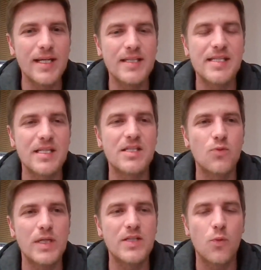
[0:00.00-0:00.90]
it's it's
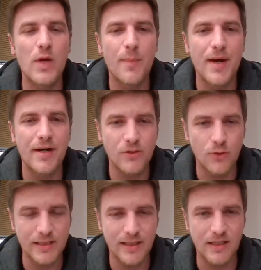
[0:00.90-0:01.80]
it's way better
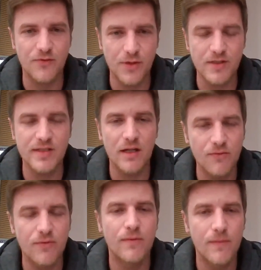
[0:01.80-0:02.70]
doing things for yourself
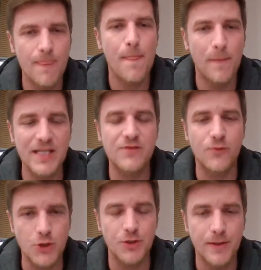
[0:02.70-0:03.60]
that's for
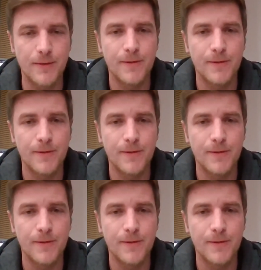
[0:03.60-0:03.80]
sure